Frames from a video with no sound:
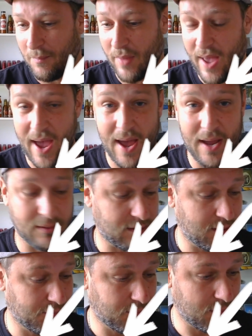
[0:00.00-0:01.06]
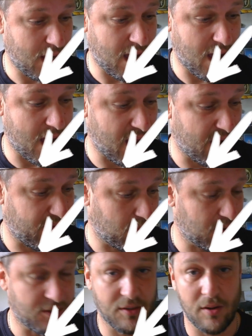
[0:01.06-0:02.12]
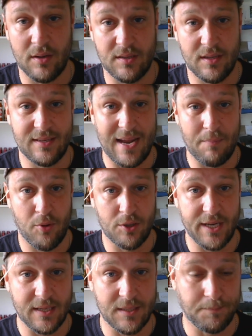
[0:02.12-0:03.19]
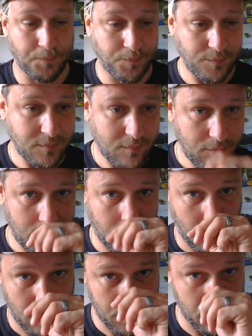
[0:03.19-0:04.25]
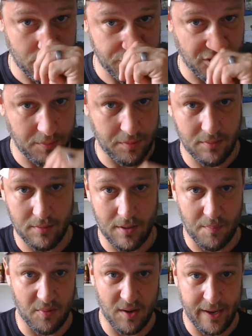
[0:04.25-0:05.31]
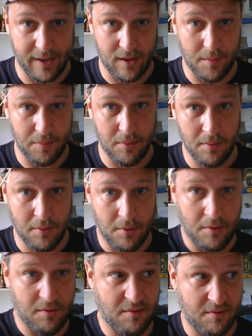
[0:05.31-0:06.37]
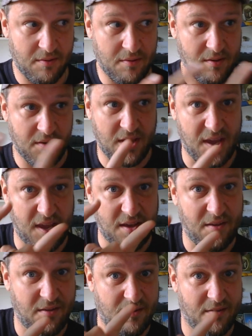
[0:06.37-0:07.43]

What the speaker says: And if you want to, go onto the Dad Project on YouTube. I'll put a link up here.